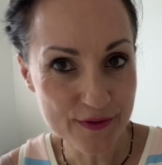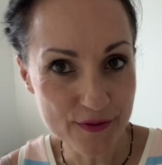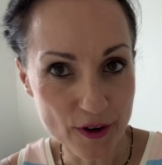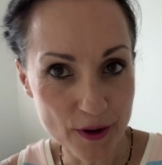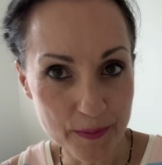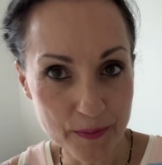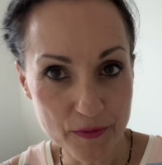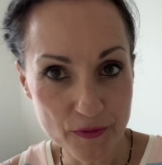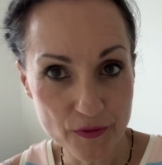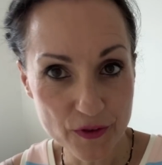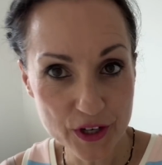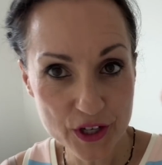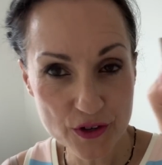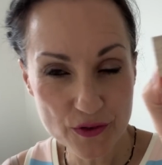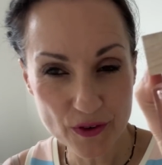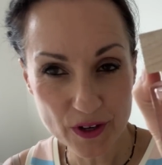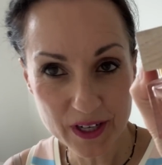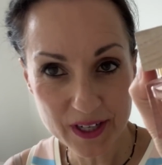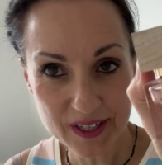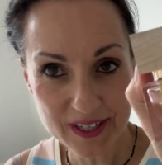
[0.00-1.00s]
from
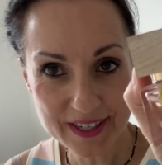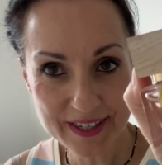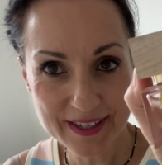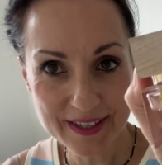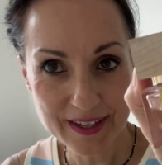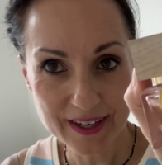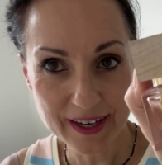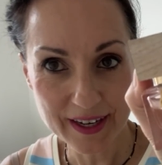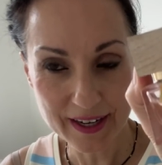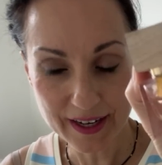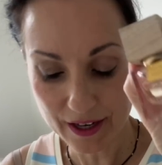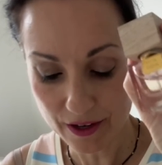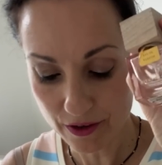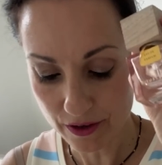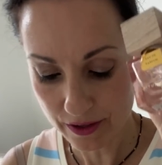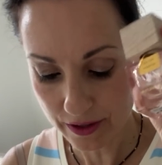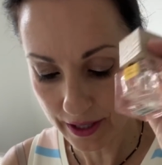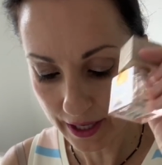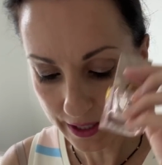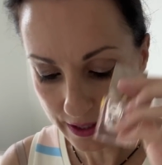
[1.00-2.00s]
Rituals, and I
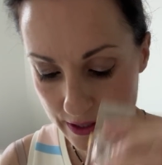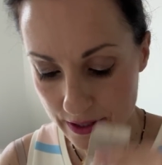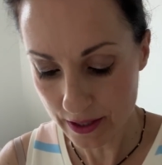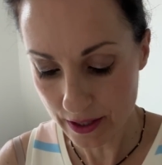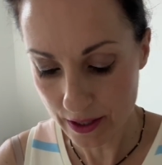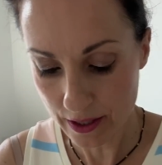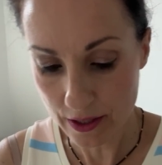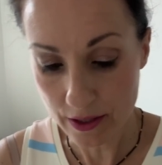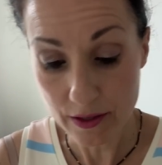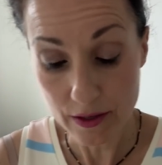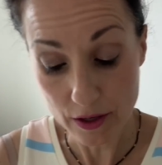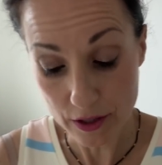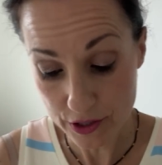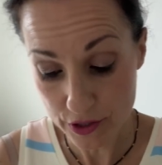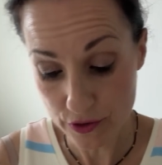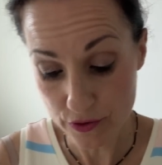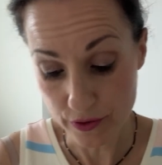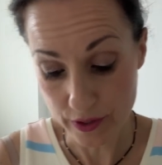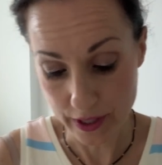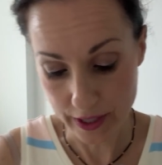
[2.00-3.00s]
got that in
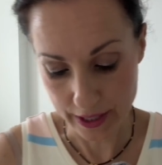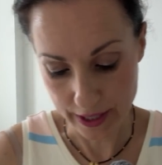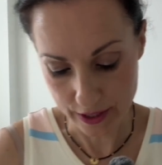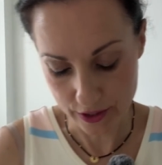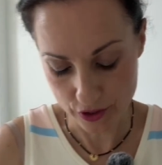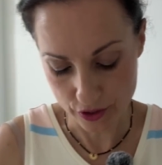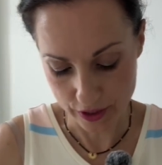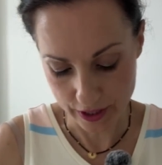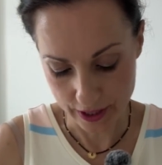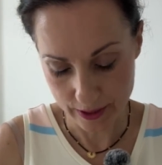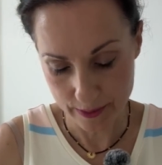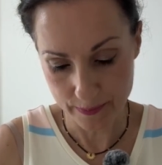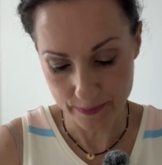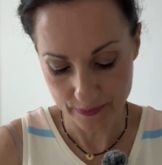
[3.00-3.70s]
Austria actually.